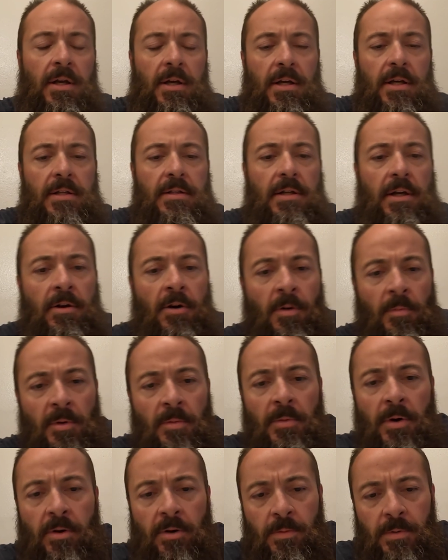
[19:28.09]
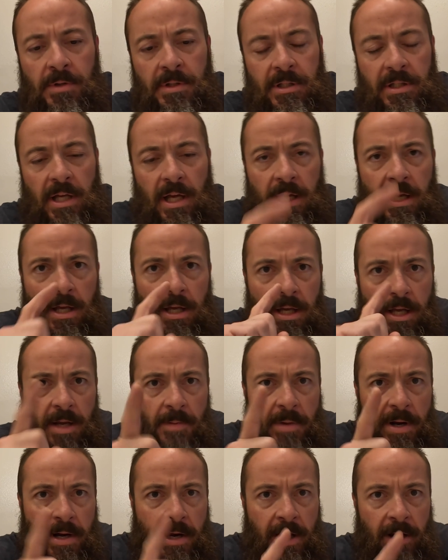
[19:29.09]
I hope the motor will stay.
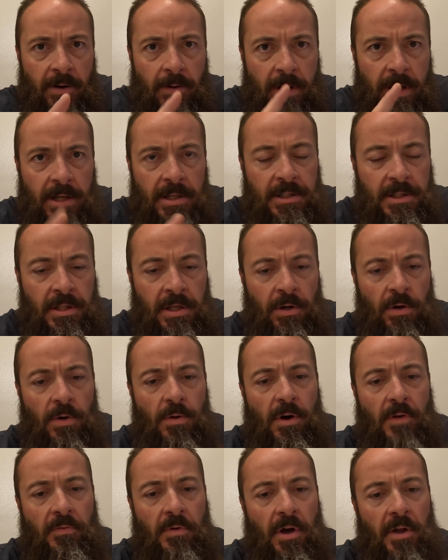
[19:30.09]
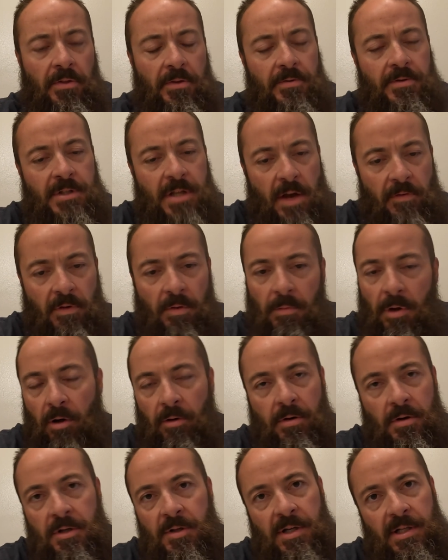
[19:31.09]
In my Nano S2, I've gone through several
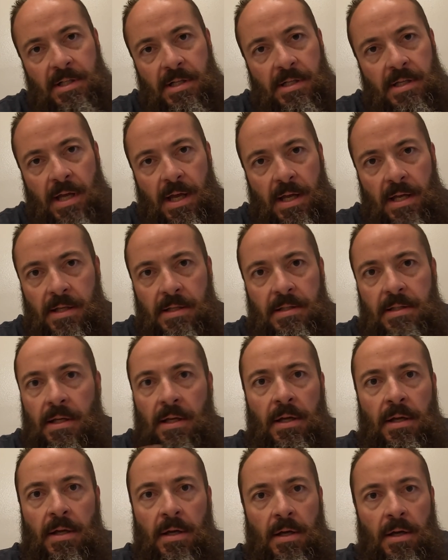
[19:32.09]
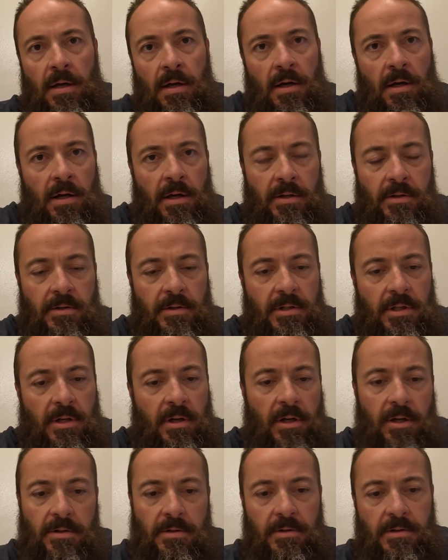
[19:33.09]
motors because it has hundreds
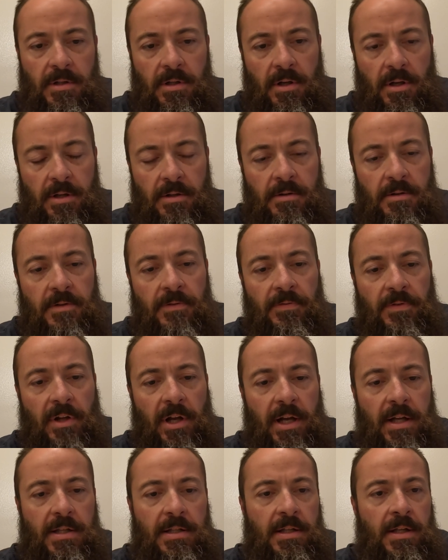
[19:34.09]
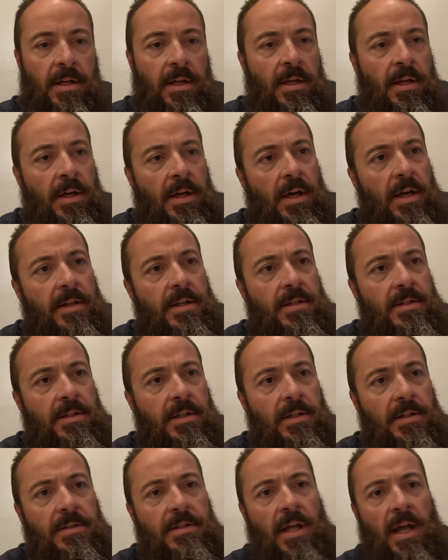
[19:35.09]
and hundreds and hundreds of flights. And this
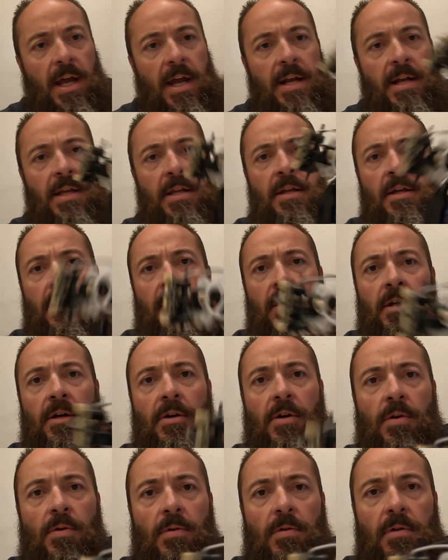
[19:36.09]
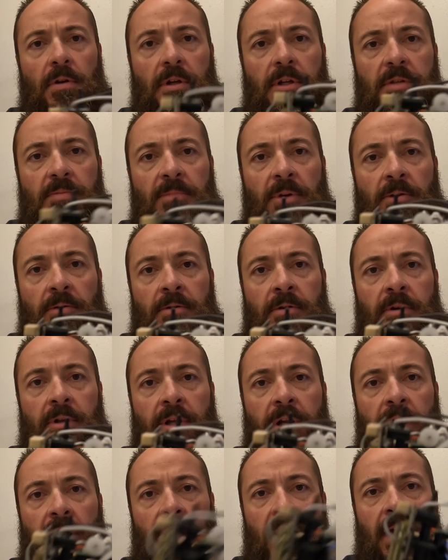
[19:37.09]
little tiny coreless motor
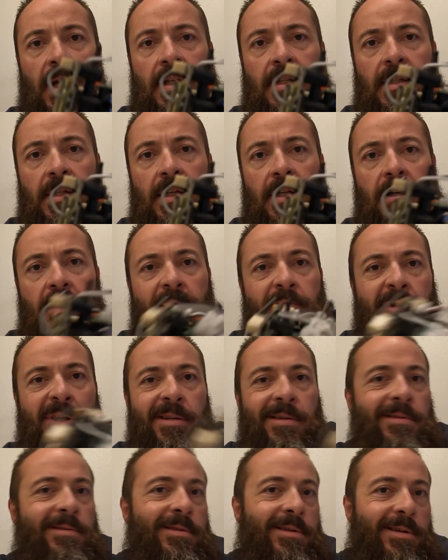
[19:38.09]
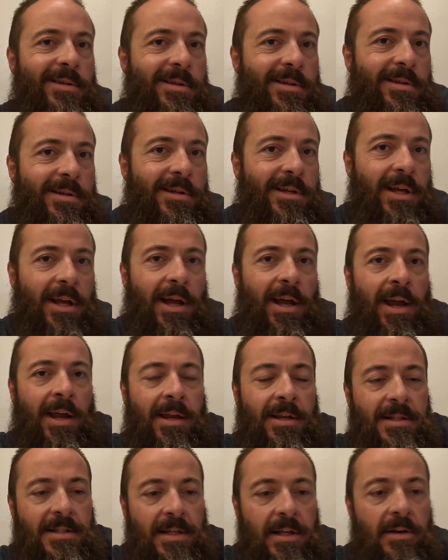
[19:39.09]
that it has in here, I mean, I
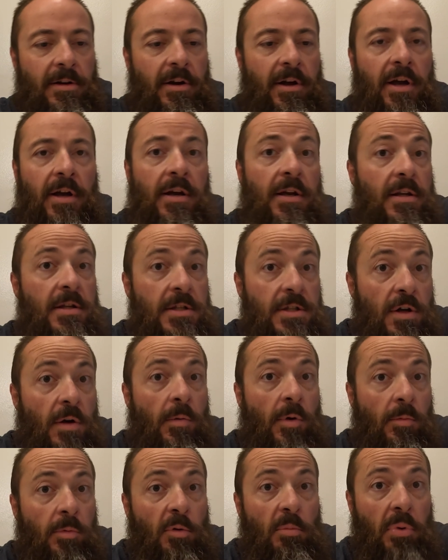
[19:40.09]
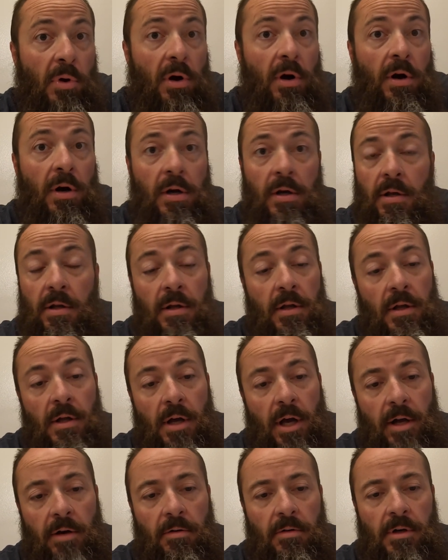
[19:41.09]
consider it a consumable part.
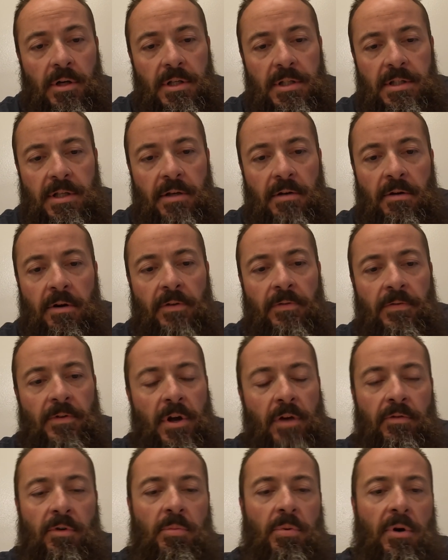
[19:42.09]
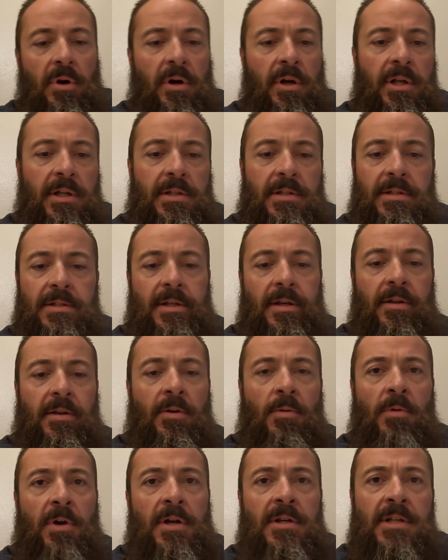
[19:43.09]
I don't consider it a forever part. It's something
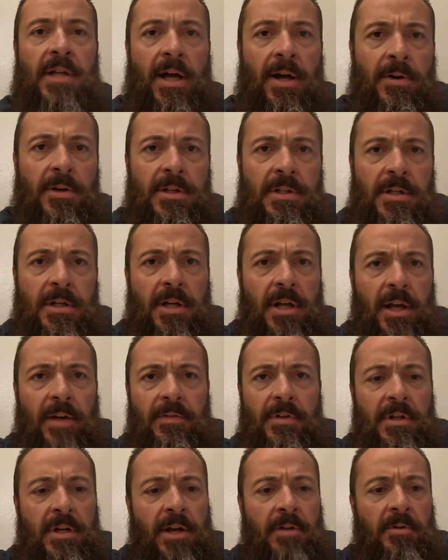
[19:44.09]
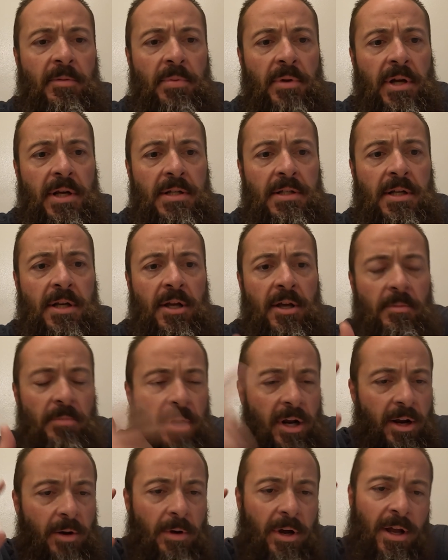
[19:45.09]
that wears out. It's going to have to get replaced.
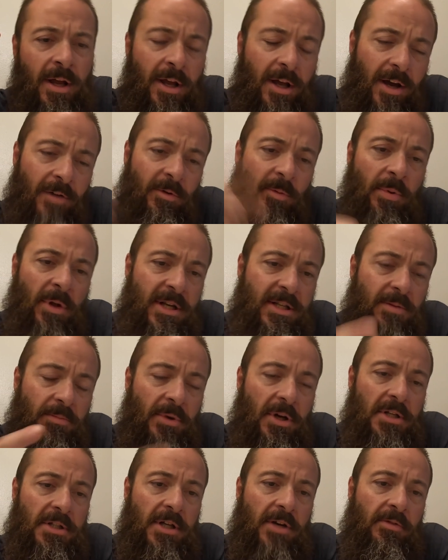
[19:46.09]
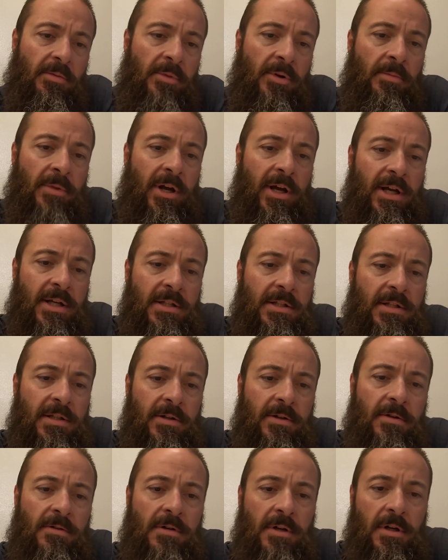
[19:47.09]
But anyway, I've replaced a bunch of them in my
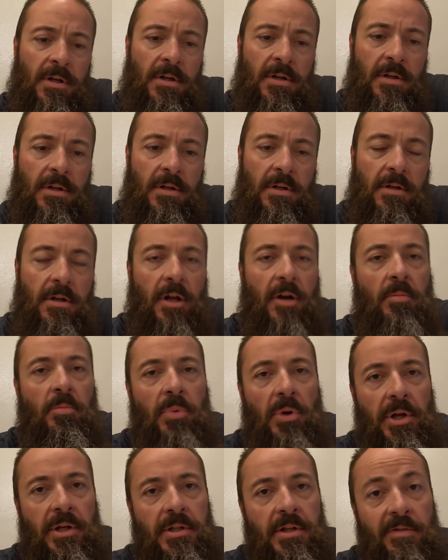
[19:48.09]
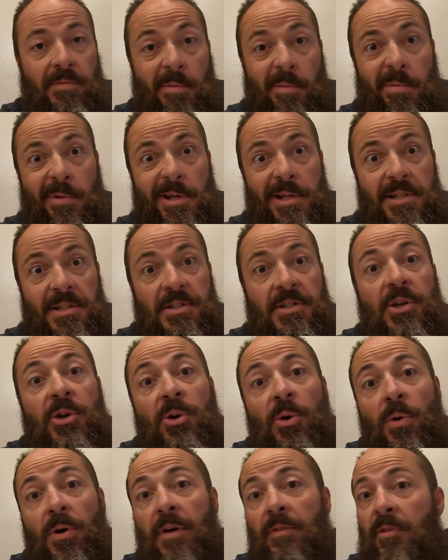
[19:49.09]
S2. Not a bunch. I've replaced
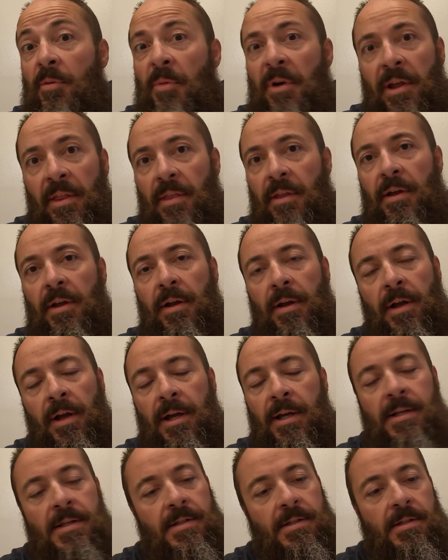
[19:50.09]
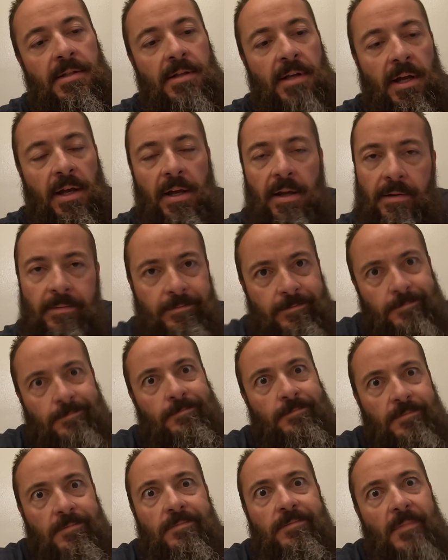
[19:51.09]
2 of them, I think, guys. Okay?
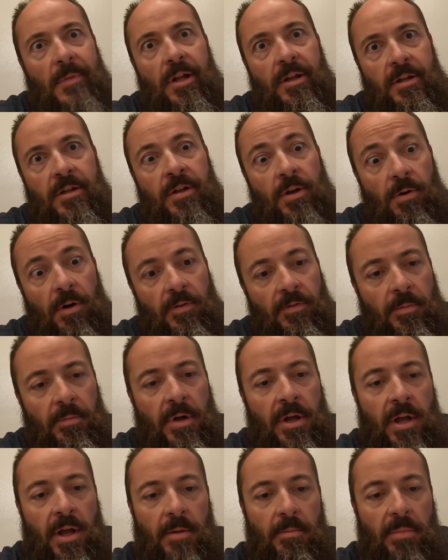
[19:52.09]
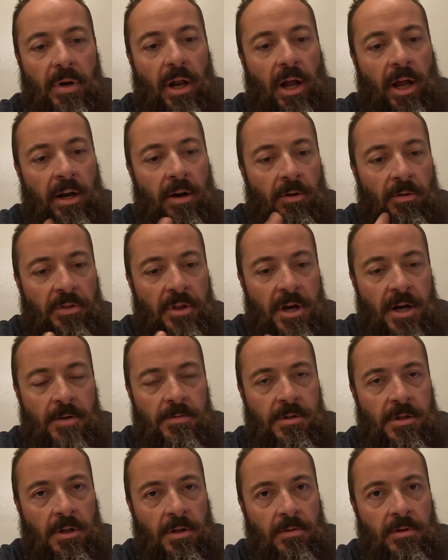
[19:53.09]
2 of them. But I don't think it
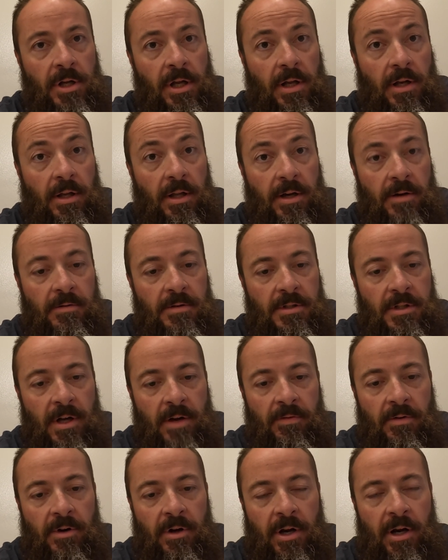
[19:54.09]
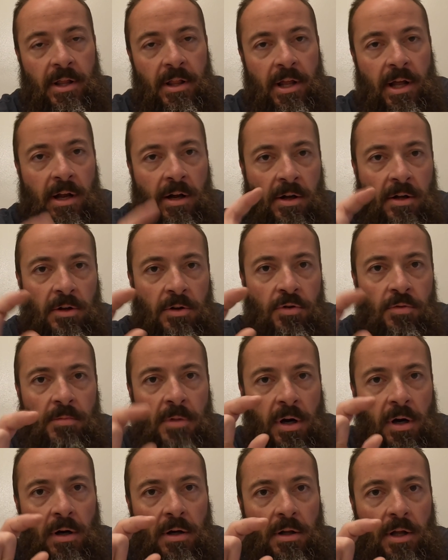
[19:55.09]
was glued in. There was never any of that glue
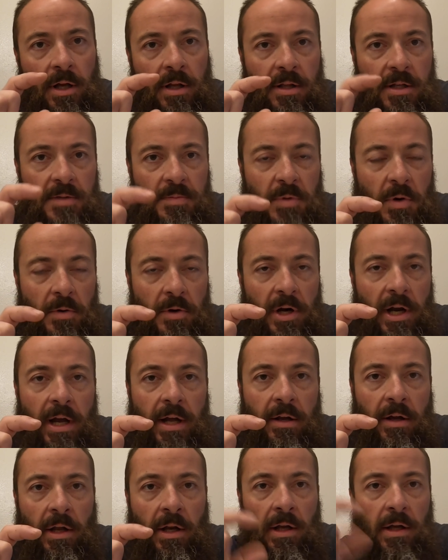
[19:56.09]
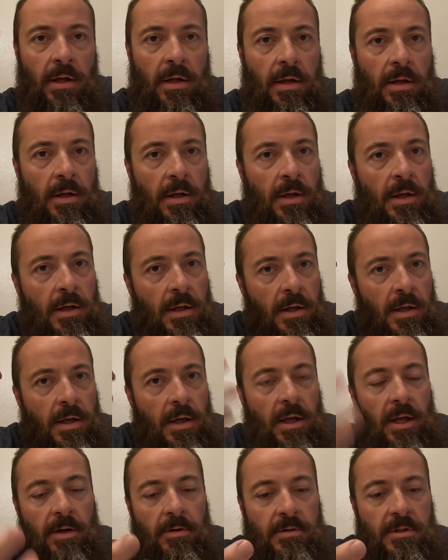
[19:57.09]
mark like this motor had on it.
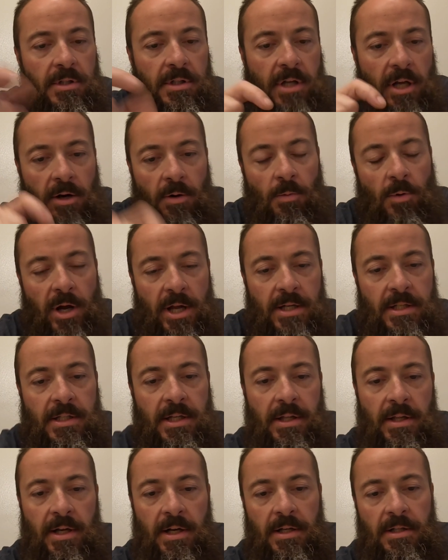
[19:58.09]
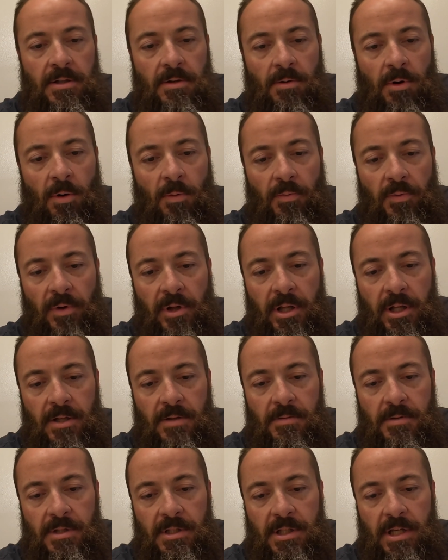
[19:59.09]
It was just kind of wedged in there. So hopefully
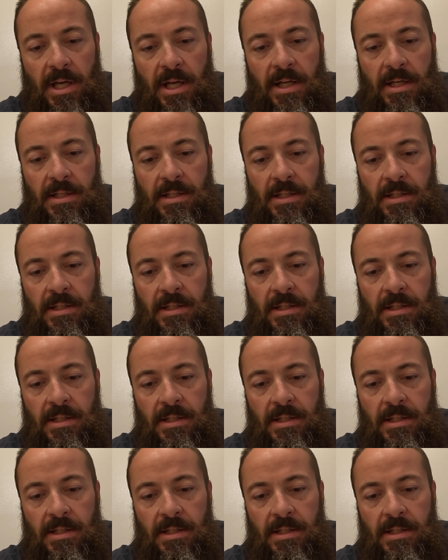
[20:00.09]
this one stays.